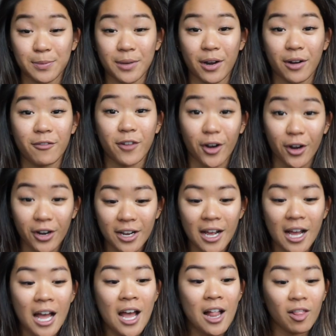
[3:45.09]
we are
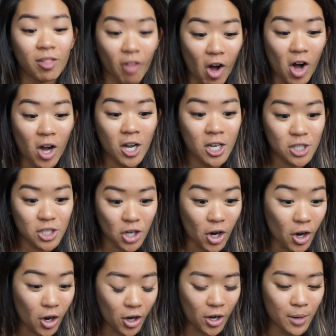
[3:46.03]
very
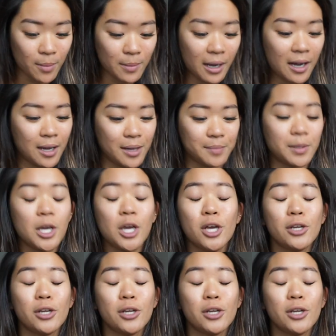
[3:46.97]
long-term.